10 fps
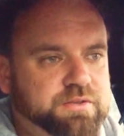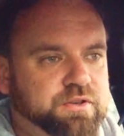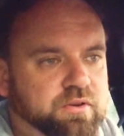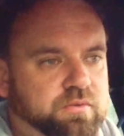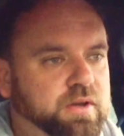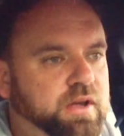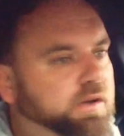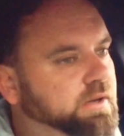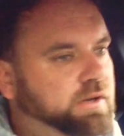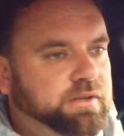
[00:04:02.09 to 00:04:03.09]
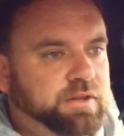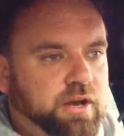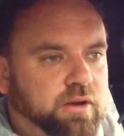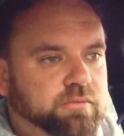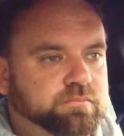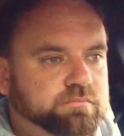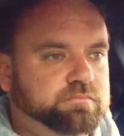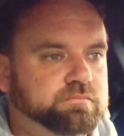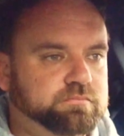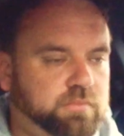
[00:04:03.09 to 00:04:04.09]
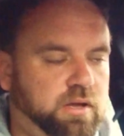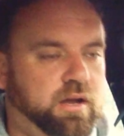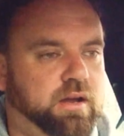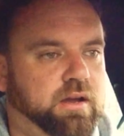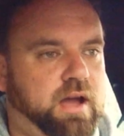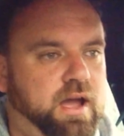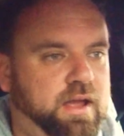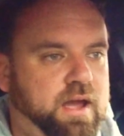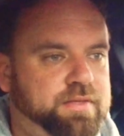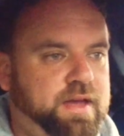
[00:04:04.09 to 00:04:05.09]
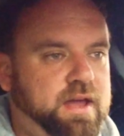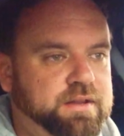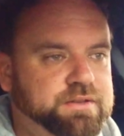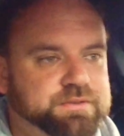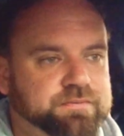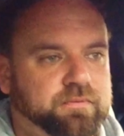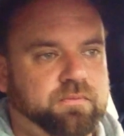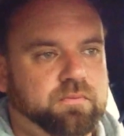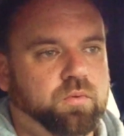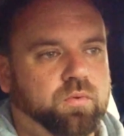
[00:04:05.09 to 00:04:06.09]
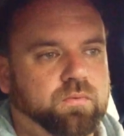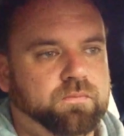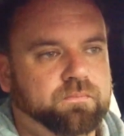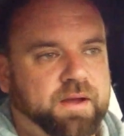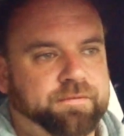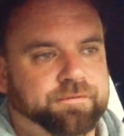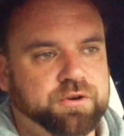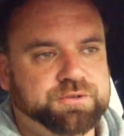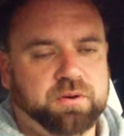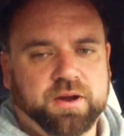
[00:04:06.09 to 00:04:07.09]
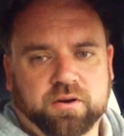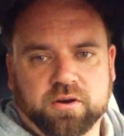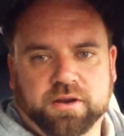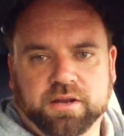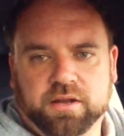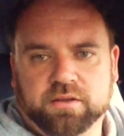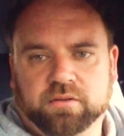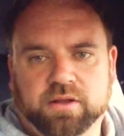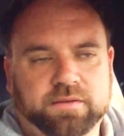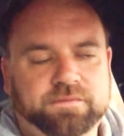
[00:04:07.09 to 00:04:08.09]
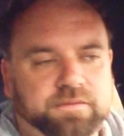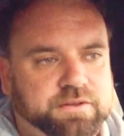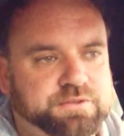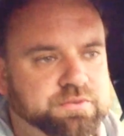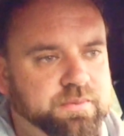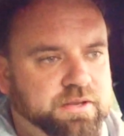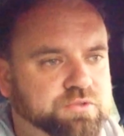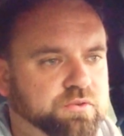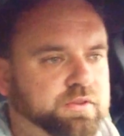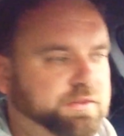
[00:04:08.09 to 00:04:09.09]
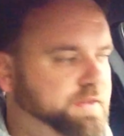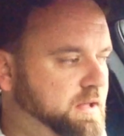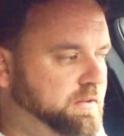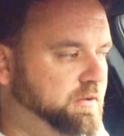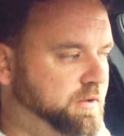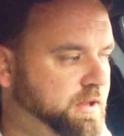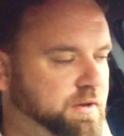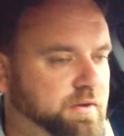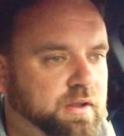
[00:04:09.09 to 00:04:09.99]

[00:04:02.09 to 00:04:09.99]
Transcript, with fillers: So, you know, uh, I that is my first priority in life is to make sure that that little kid